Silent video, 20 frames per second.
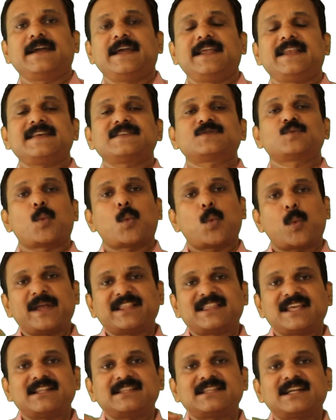it is
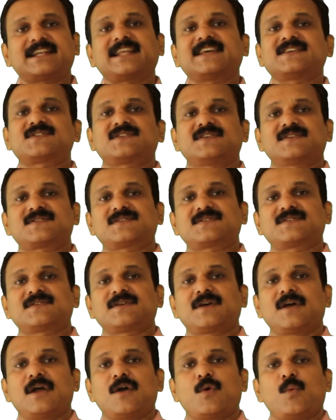within the testis.
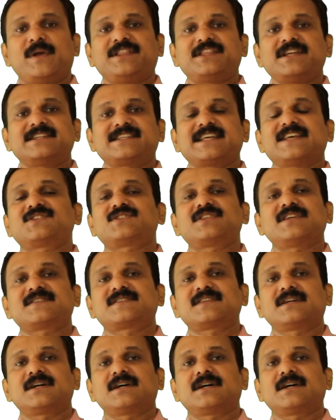Within testis,